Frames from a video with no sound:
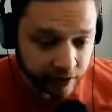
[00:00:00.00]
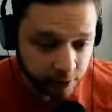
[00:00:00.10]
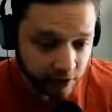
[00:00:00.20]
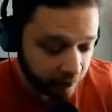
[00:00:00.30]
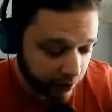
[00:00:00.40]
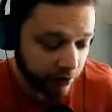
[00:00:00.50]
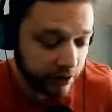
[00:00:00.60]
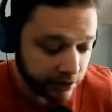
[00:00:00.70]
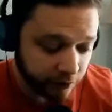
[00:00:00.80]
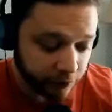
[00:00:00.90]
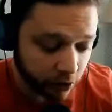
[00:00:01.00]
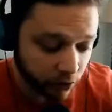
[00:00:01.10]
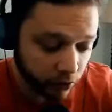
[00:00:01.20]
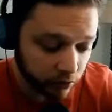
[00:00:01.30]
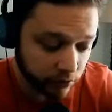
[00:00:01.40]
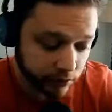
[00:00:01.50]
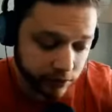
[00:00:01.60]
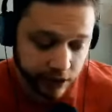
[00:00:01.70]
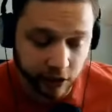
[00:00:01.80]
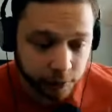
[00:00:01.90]
to be a very difficult
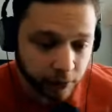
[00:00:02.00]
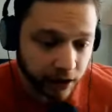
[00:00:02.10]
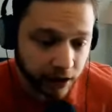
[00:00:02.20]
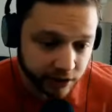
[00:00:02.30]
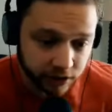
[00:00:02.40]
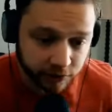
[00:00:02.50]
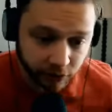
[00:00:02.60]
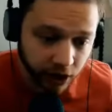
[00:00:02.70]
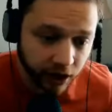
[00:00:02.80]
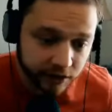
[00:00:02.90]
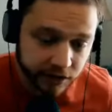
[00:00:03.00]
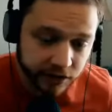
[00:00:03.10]
sales process for us.